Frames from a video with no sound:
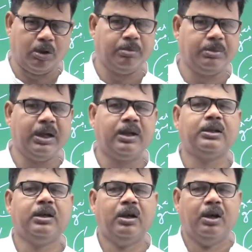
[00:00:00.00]
of the Earth.
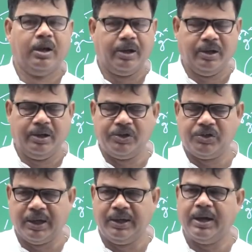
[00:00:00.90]

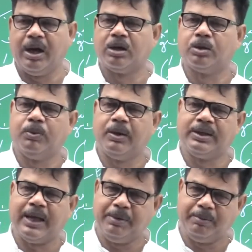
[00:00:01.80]
Initially, Earth was
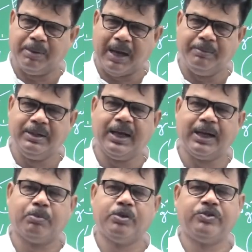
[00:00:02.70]
having primary
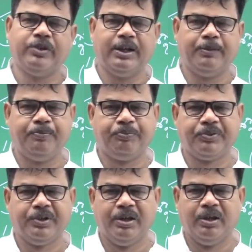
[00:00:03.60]
atmosphere,
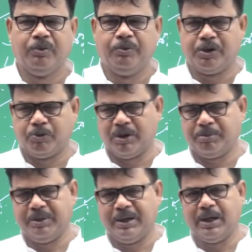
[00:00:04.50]
which was
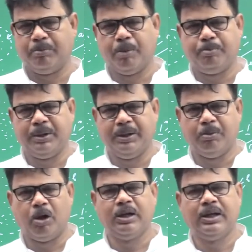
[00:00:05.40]
made up of
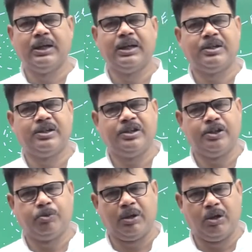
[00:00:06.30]
primordial gases.
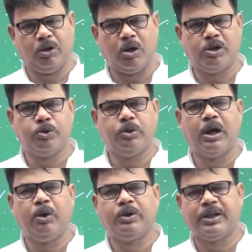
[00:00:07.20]
It was lost to the
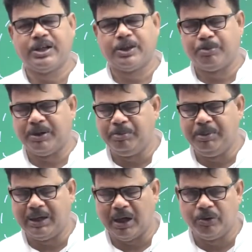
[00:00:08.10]
outer space
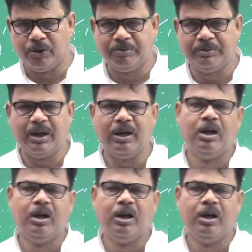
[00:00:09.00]
because of the